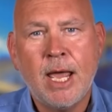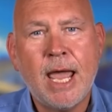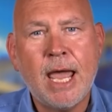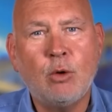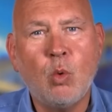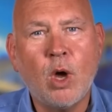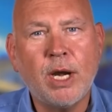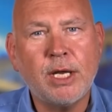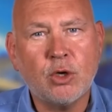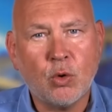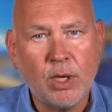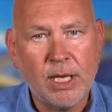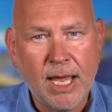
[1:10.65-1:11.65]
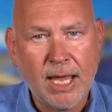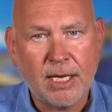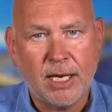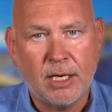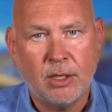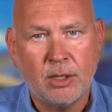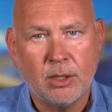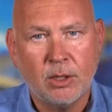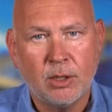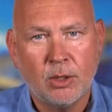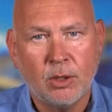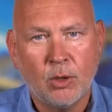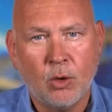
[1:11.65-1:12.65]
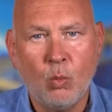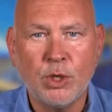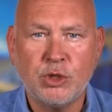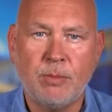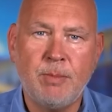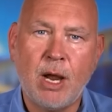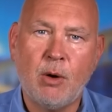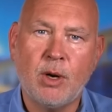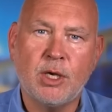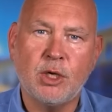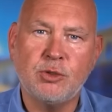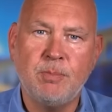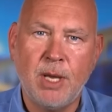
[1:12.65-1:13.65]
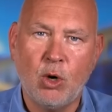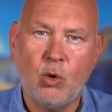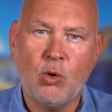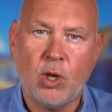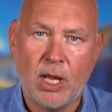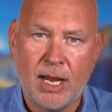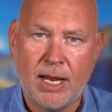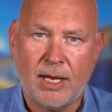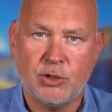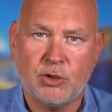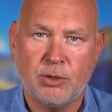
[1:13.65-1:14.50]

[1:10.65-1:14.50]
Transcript: And what it created was America's middle class.